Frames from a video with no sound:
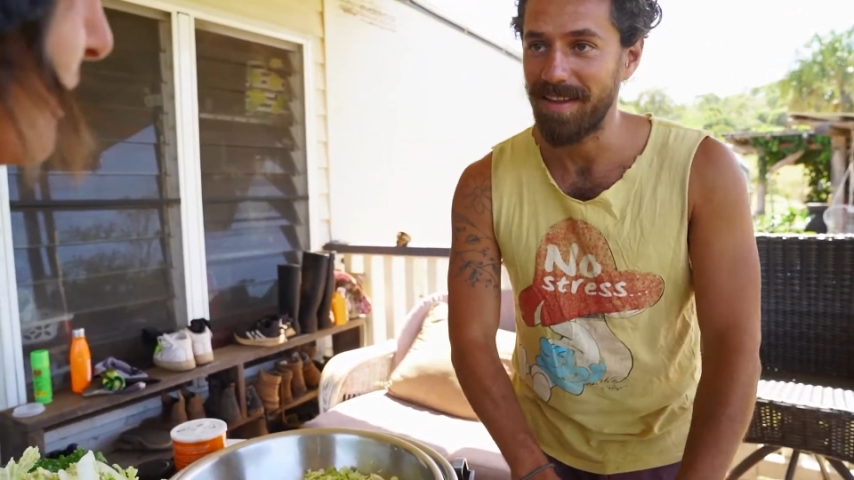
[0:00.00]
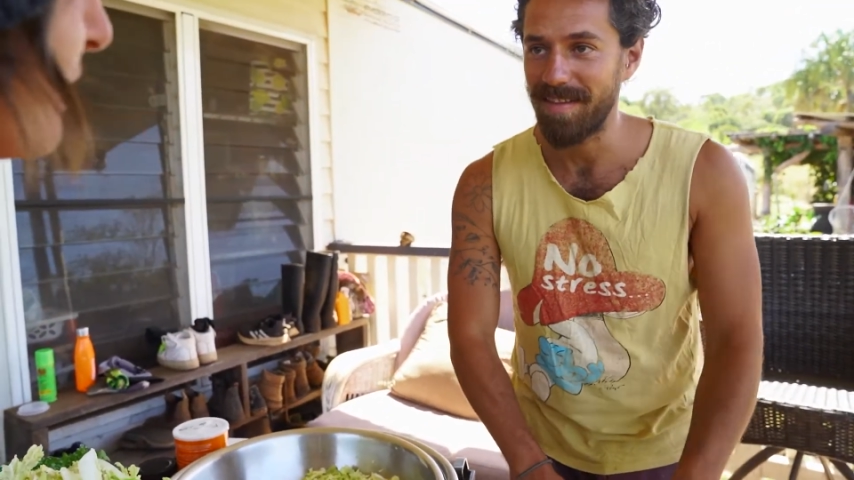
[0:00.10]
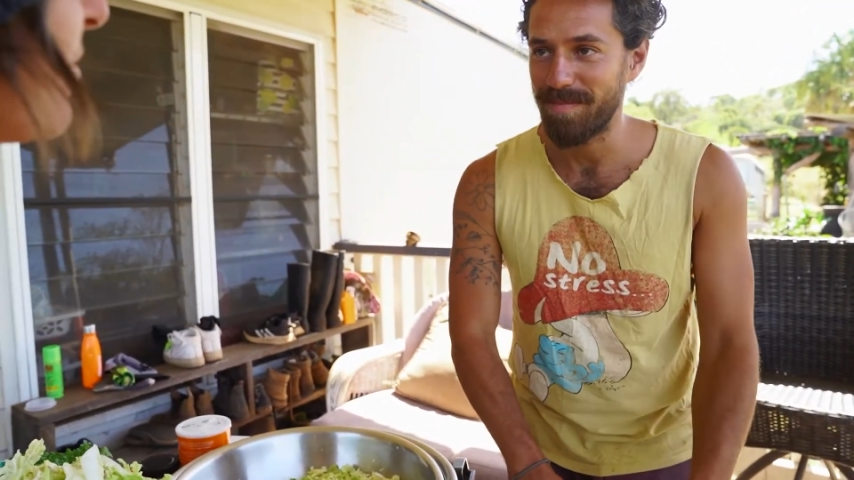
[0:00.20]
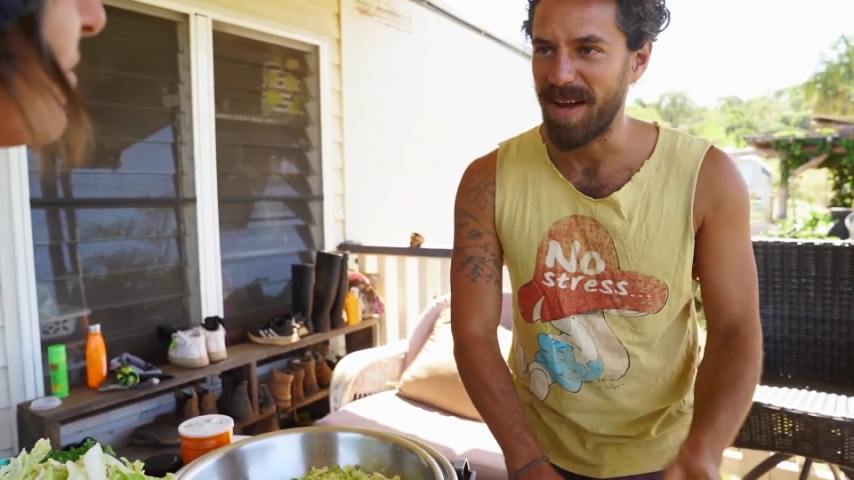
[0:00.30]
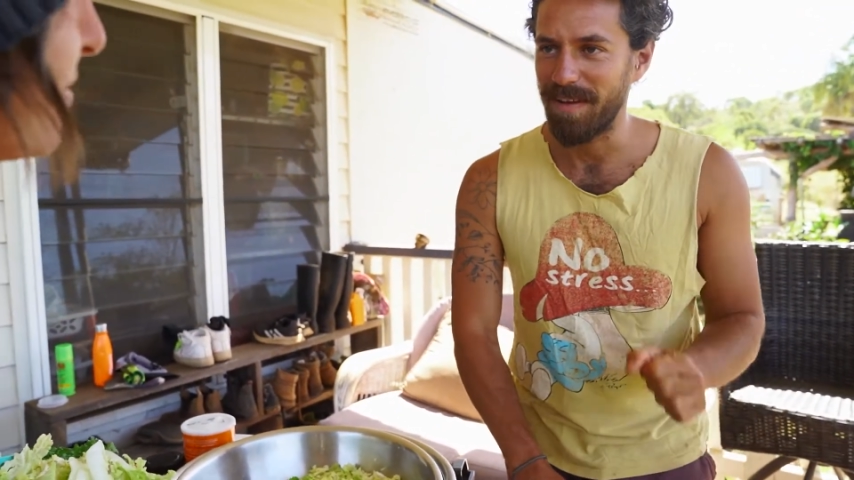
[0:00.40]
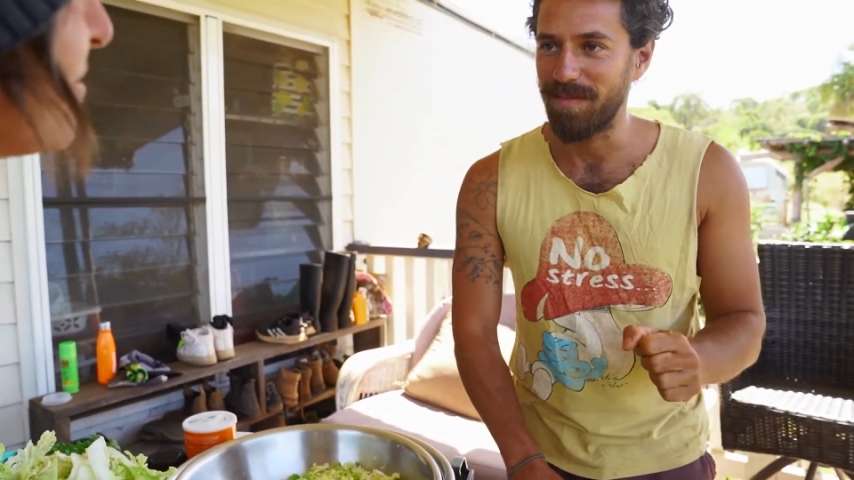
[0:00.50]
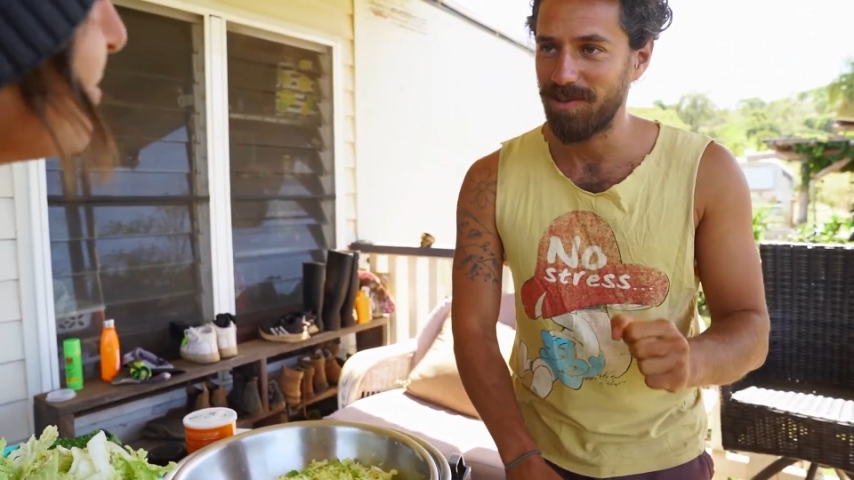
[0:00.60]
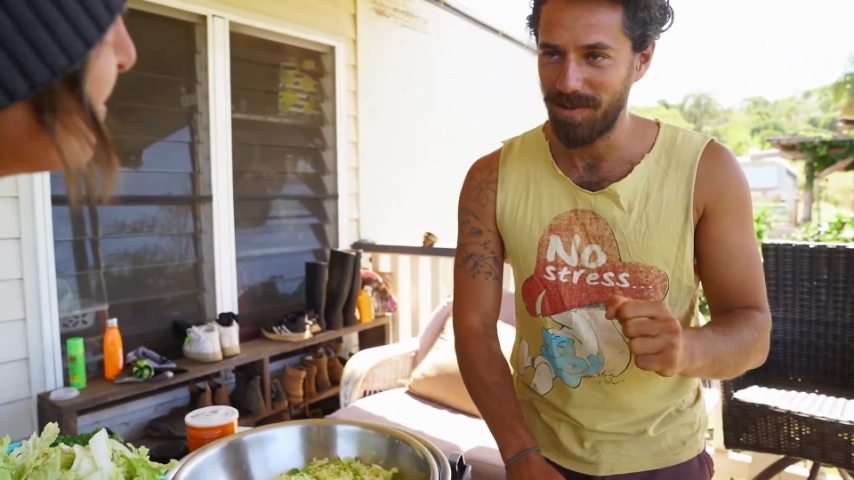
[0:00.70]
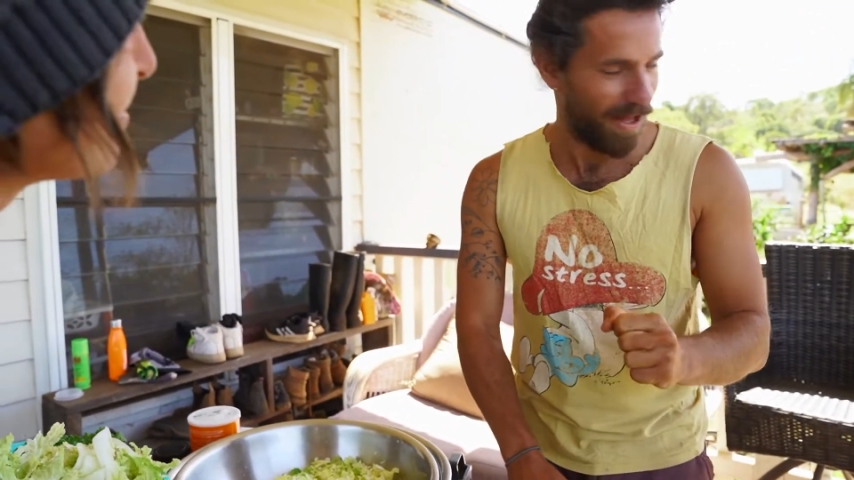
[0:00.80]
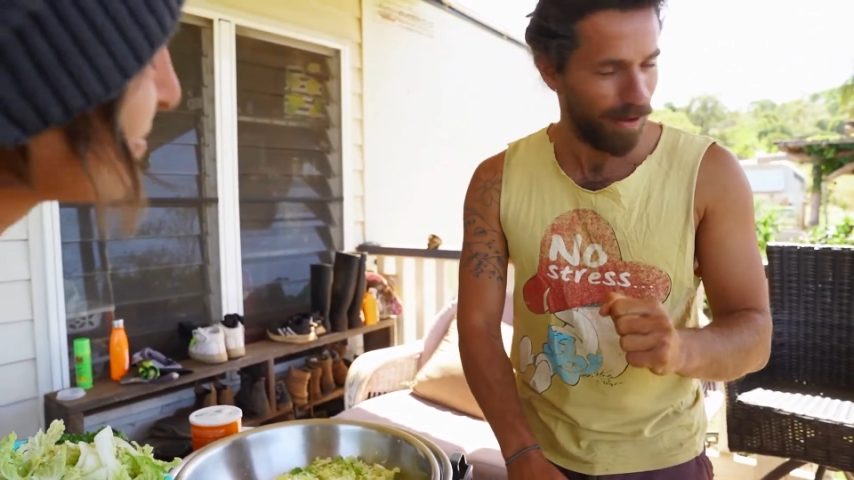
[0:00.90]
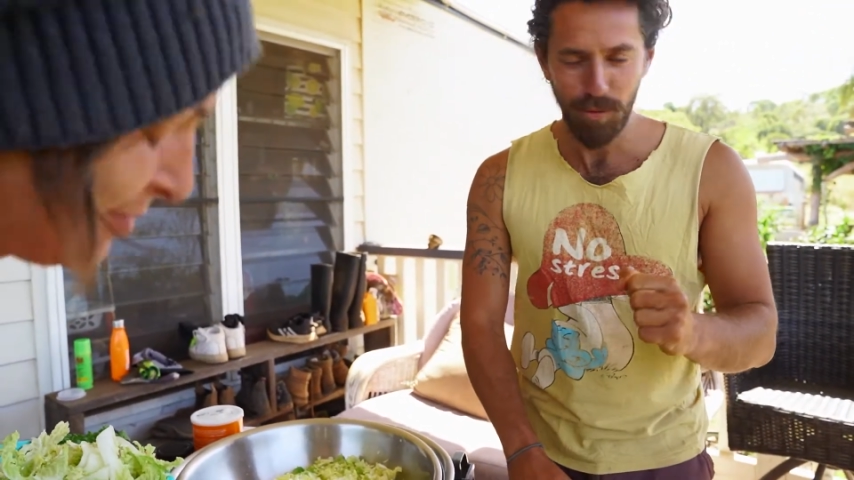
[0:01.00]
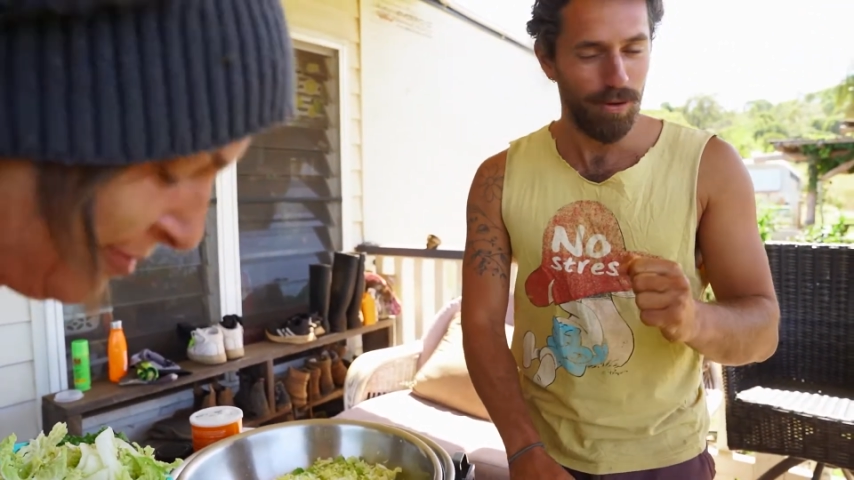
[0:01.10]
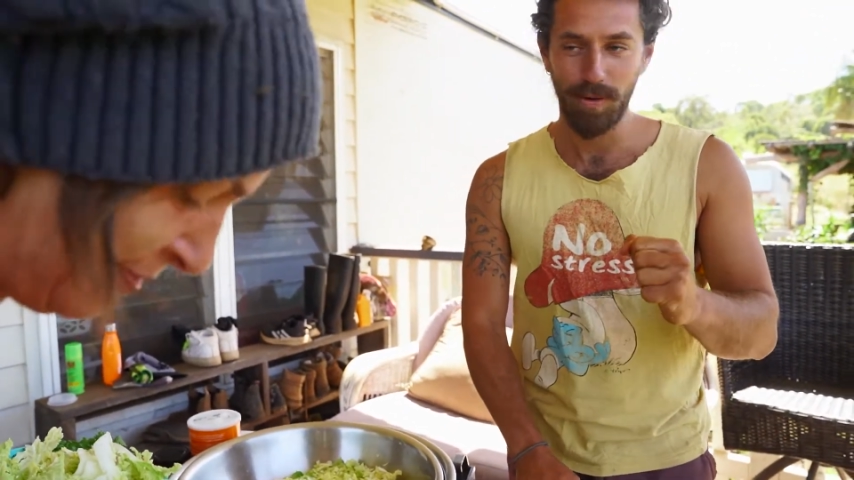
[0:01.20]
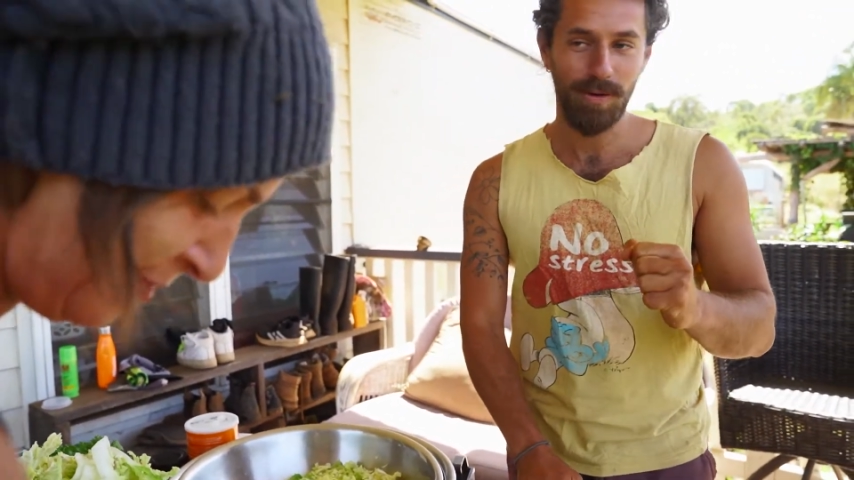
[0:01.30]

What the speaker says: this bite of ginger, like, whoo,